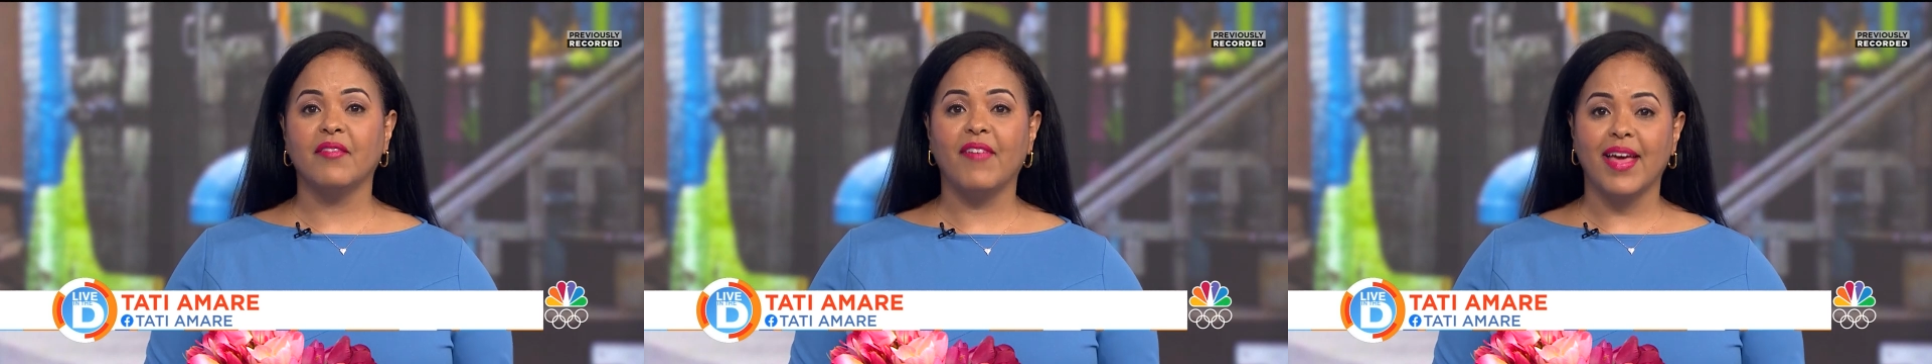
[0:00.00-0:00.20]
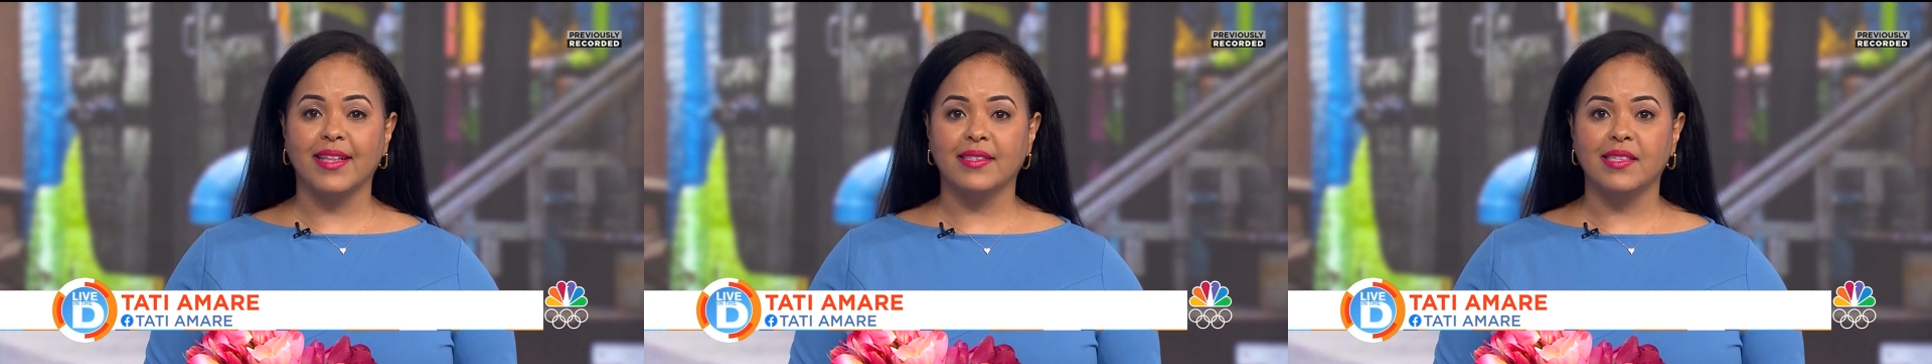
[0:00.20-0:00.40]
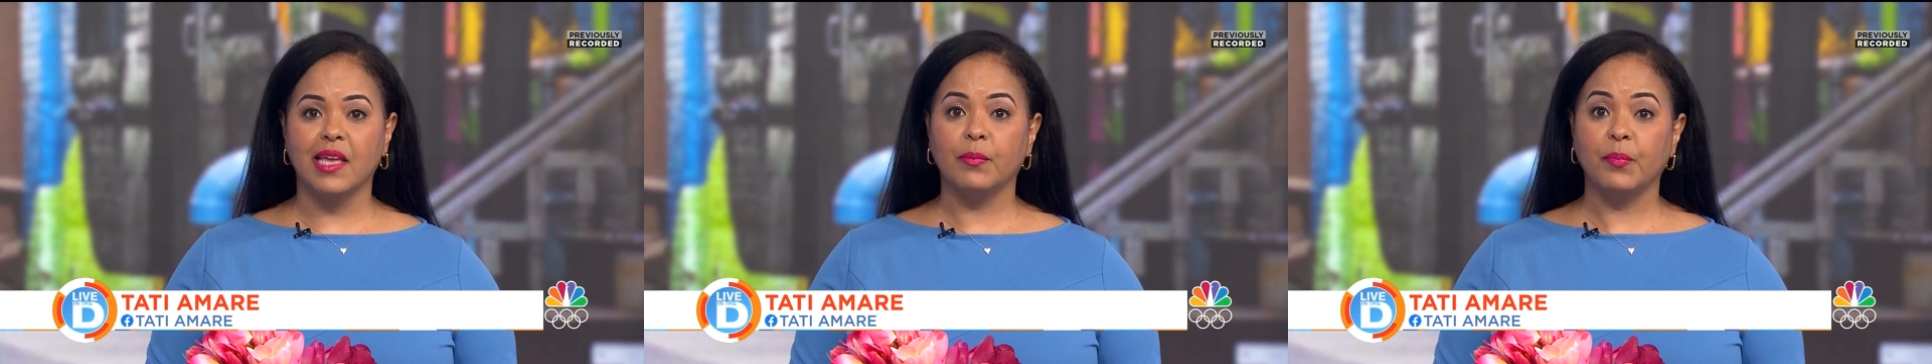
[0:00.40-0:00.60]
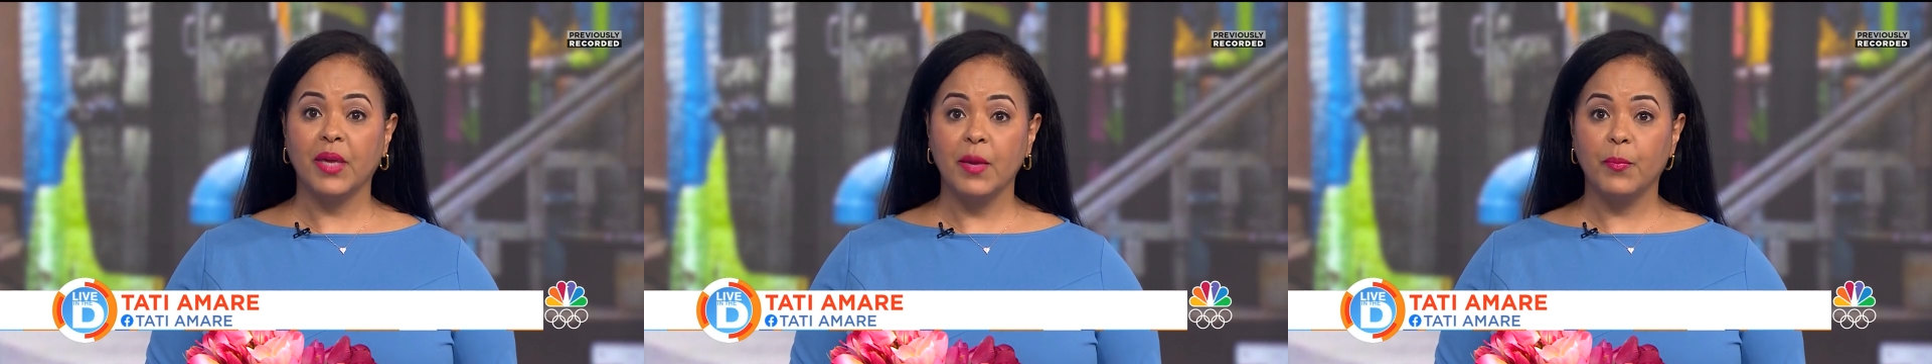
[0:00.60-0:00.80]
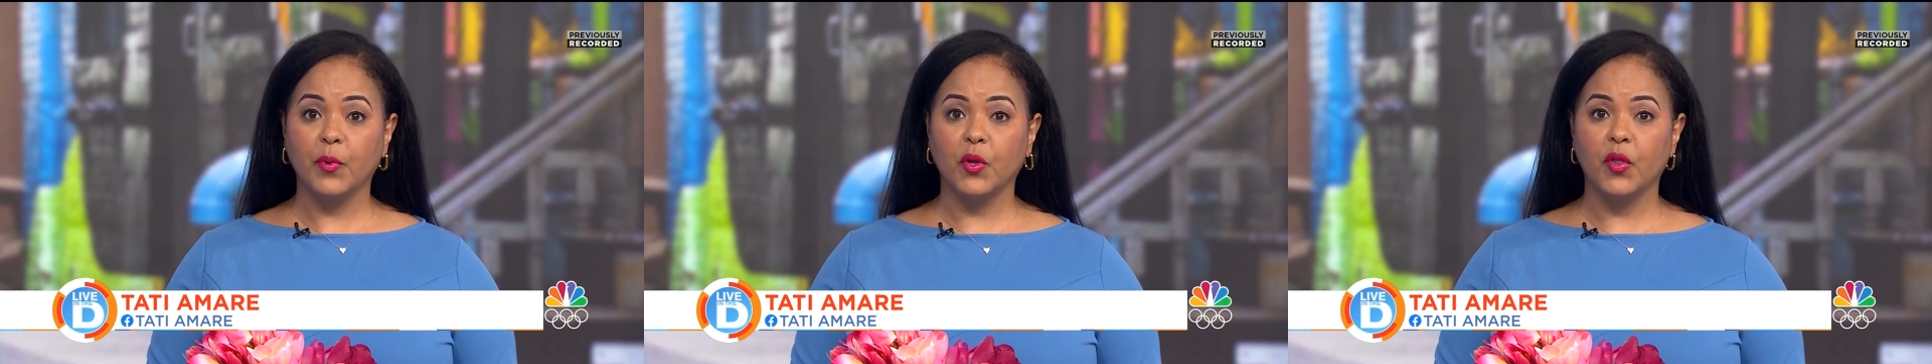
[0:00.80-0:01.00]
events, and
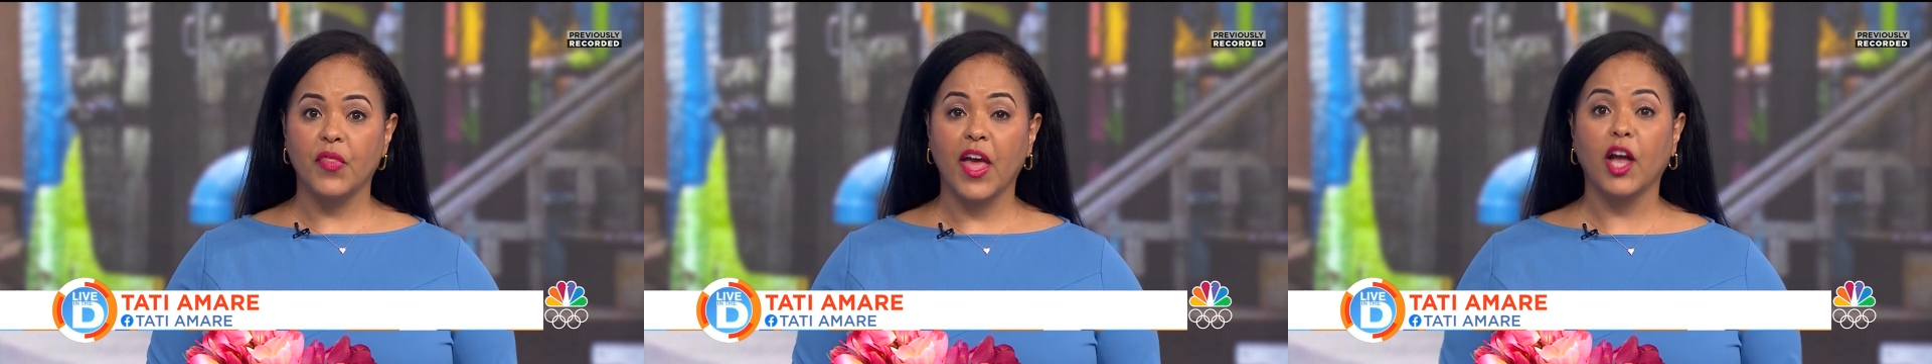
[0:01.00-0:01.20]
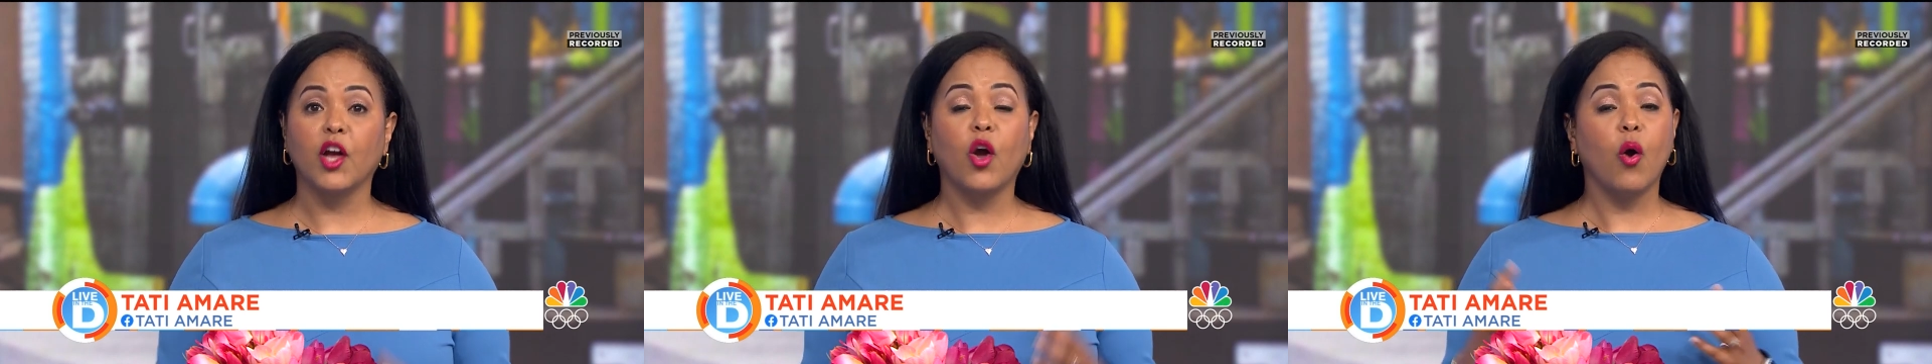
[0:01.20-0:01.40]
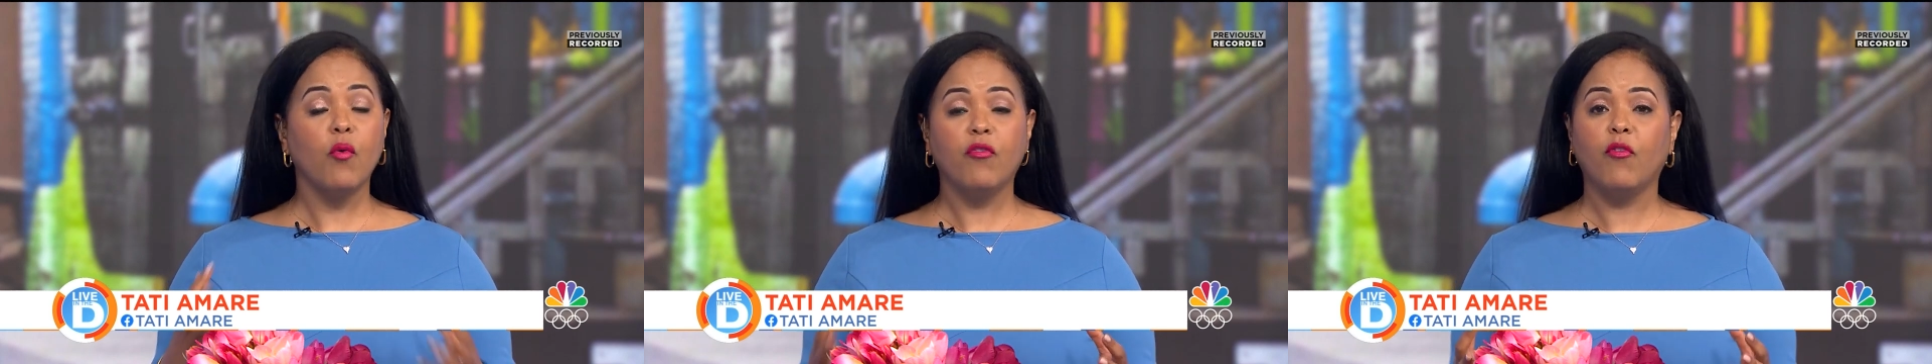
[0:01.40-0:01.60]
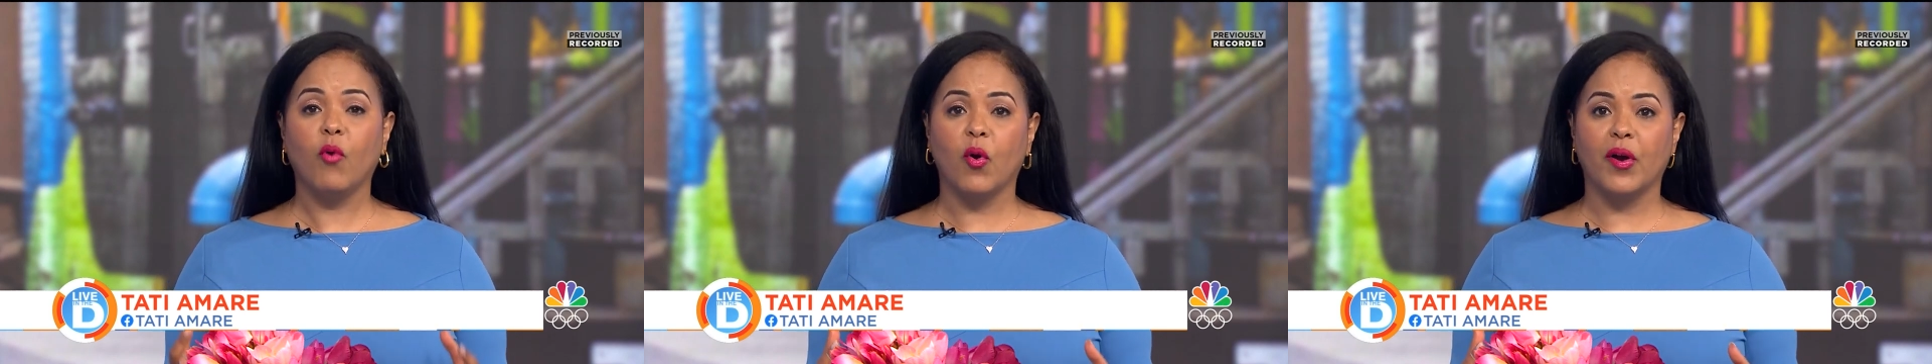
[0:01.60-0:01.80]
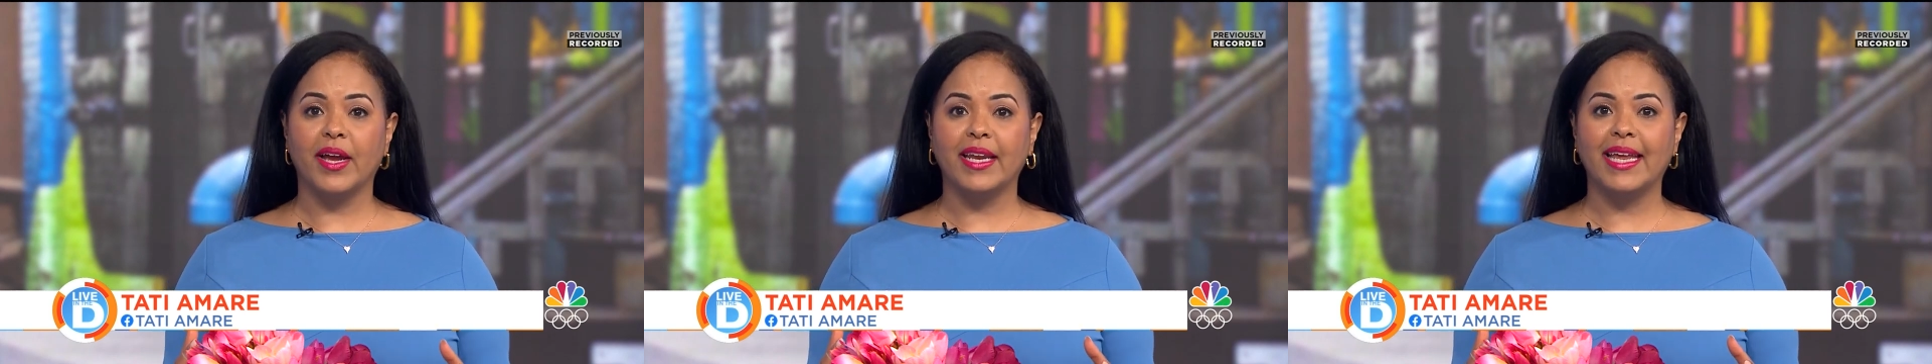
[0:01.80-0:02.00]
people that go
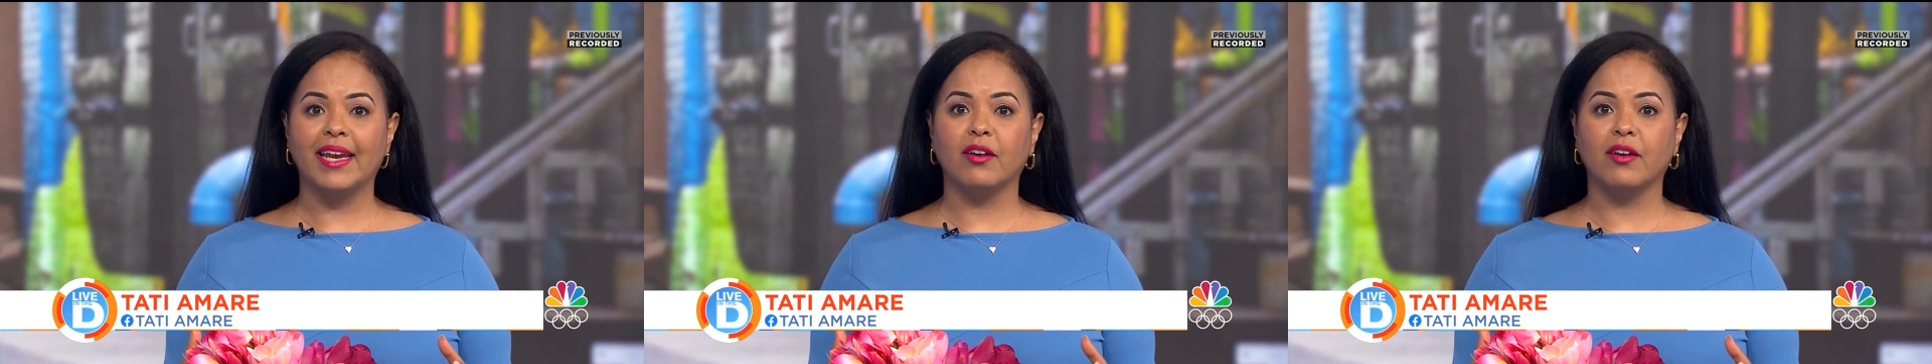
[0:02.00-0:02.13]
for it